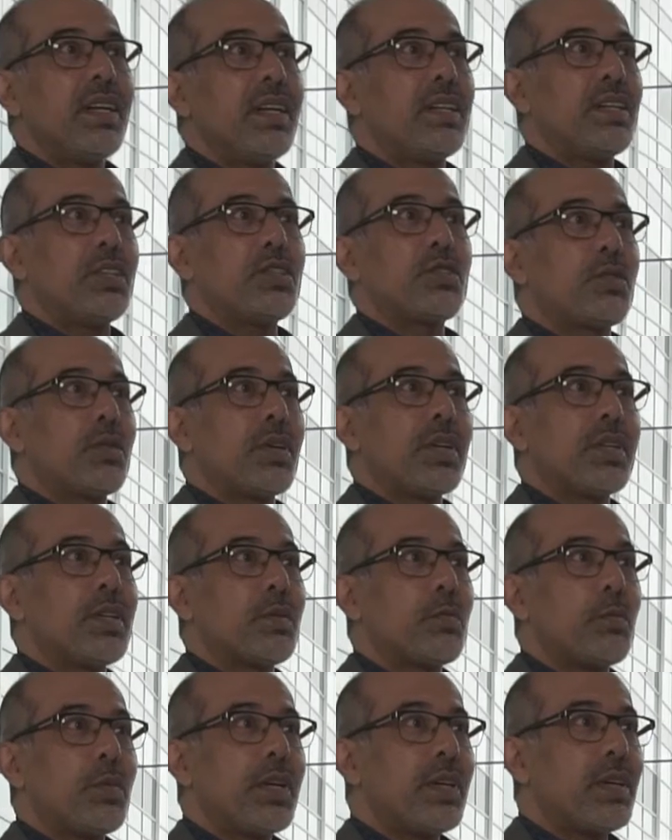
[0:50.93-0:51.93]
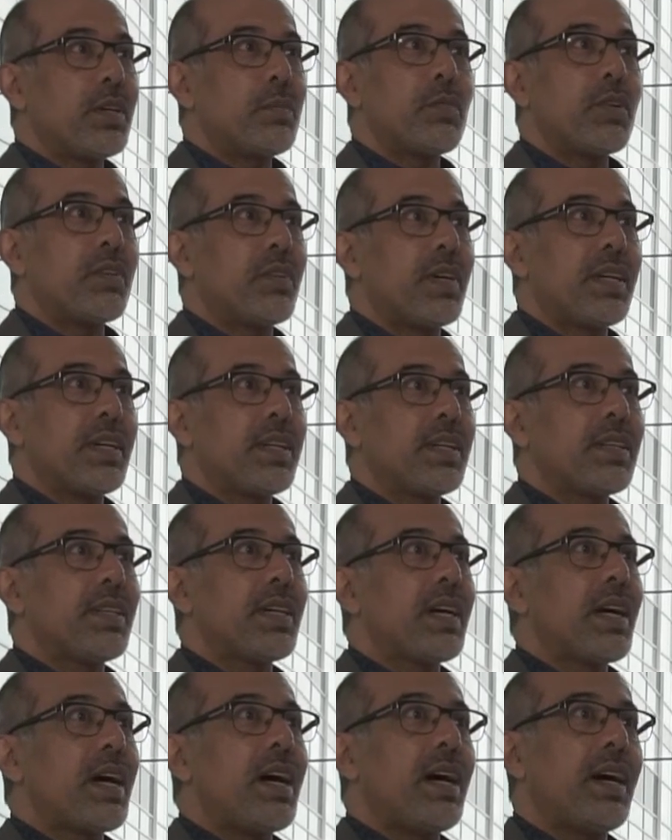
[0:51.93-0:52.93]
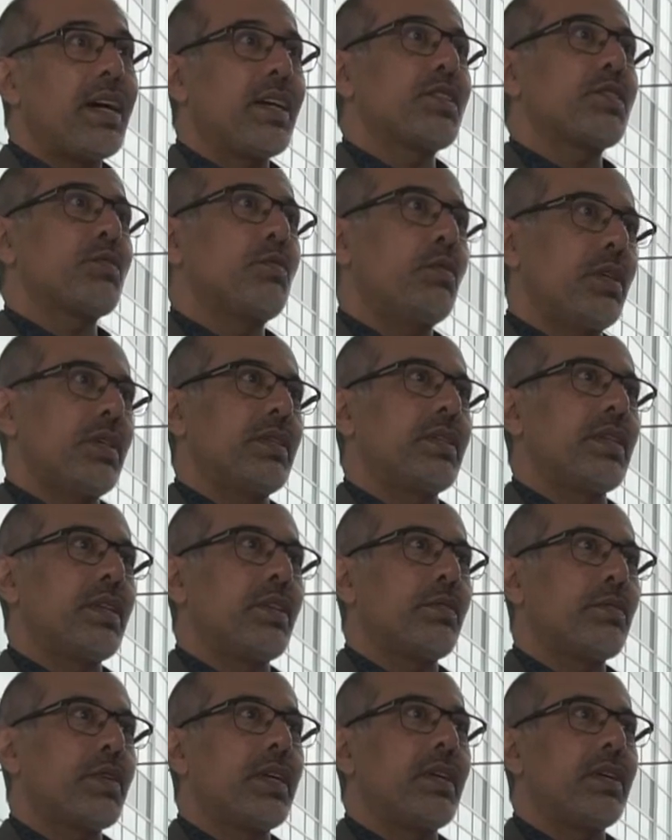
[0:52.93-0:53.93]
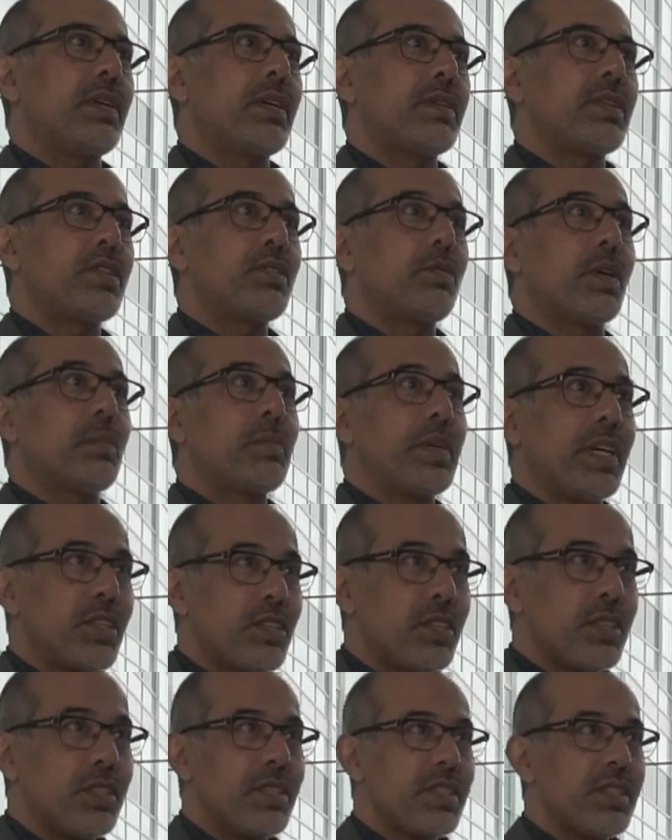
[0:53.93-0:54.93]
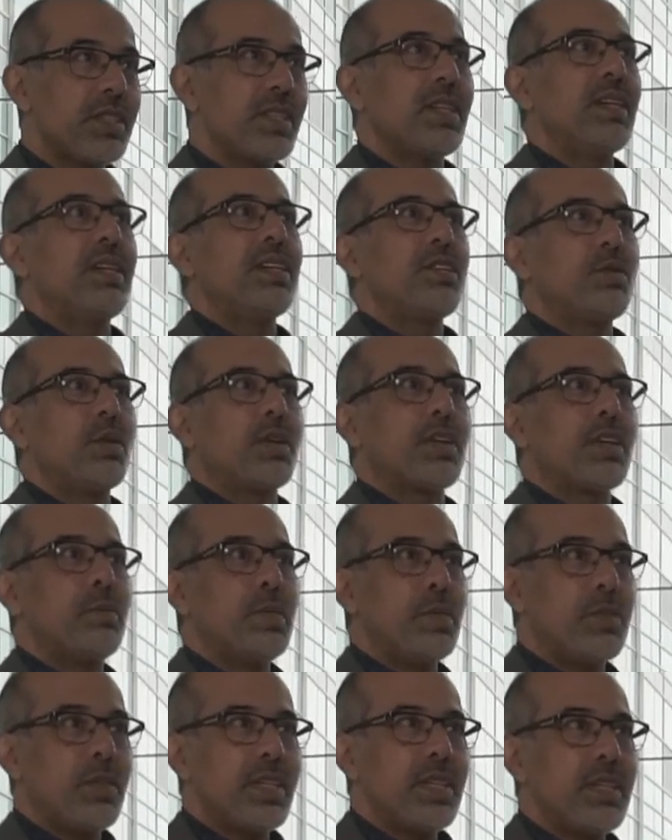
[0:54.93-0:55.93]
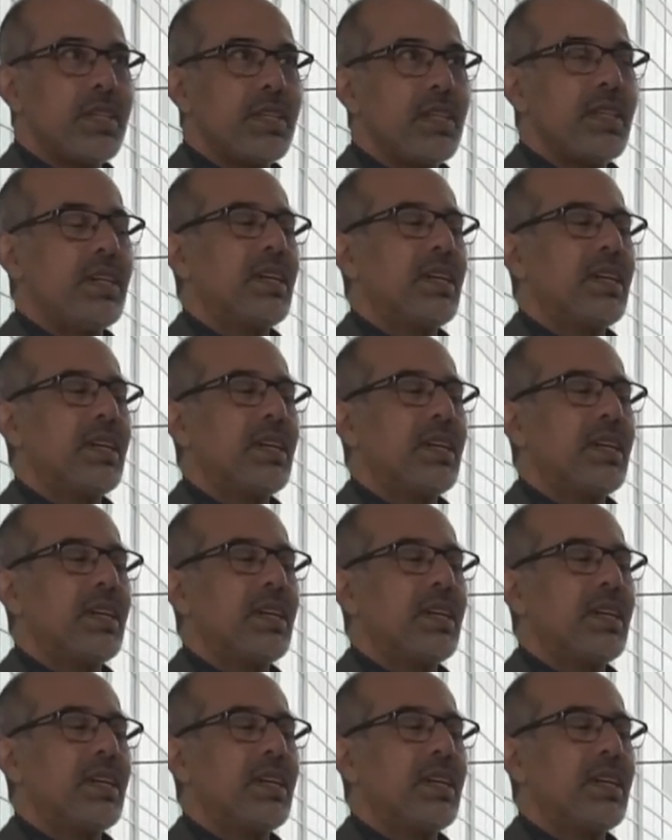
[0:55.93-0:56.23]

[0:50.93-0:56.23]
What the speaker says: in ensuring that we are providing the highest quality of care to our patients, to our community,